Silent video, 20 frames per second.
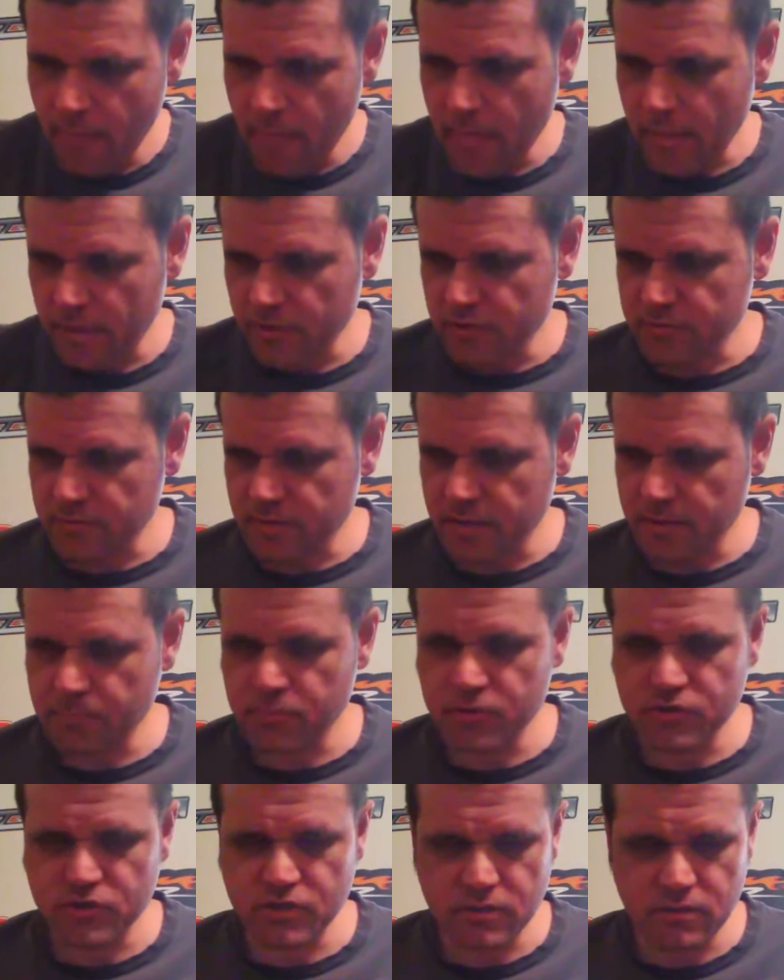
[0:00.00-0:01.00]
Just keep
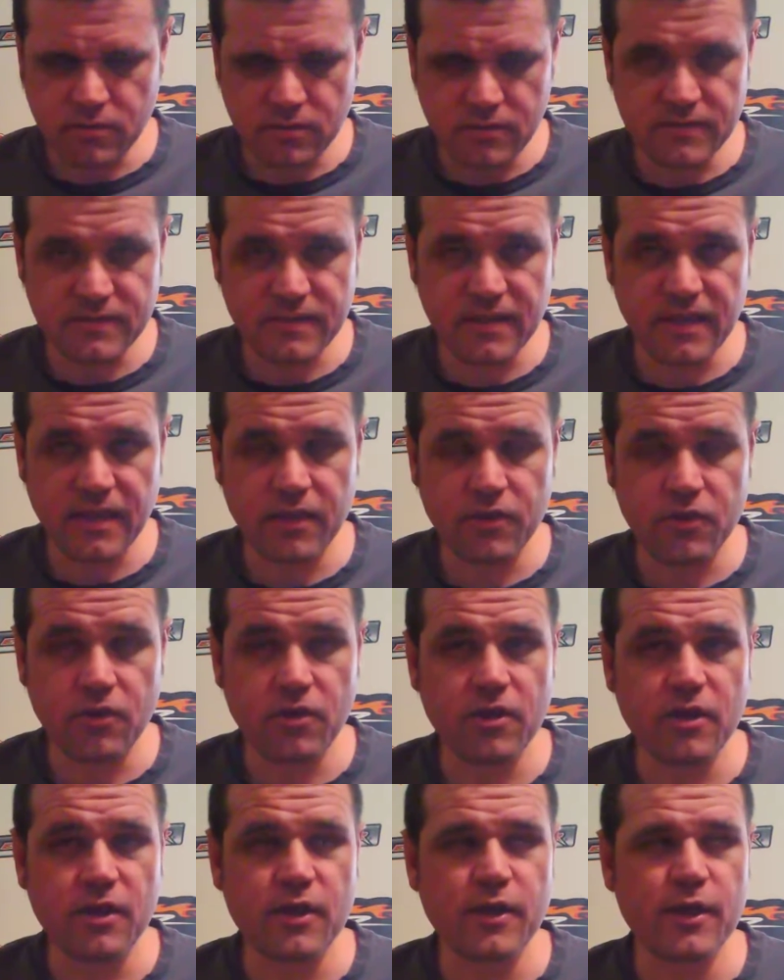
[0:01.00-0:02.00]
pushing. See it?
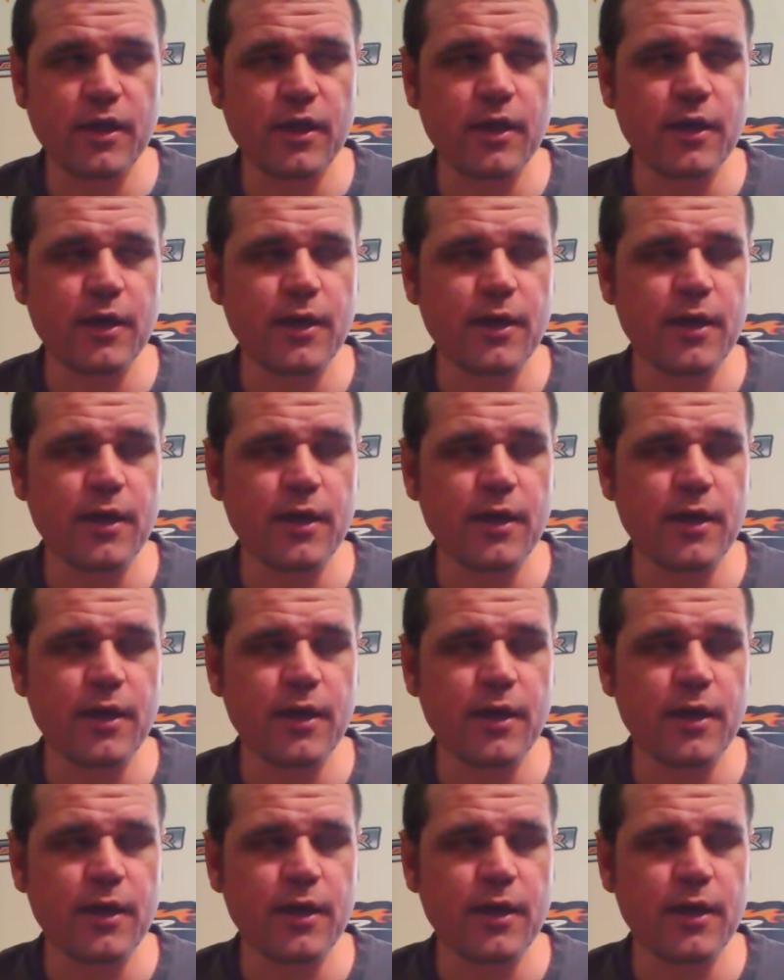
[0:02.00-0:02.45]
You